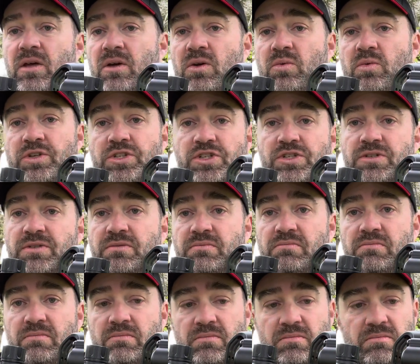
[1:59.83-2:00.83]
which
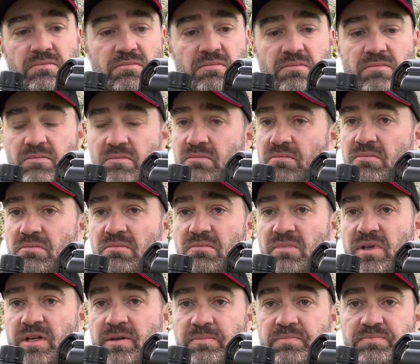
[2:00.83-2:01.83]

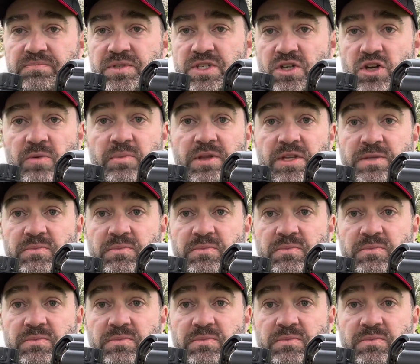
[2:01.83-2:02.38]
in a scope of this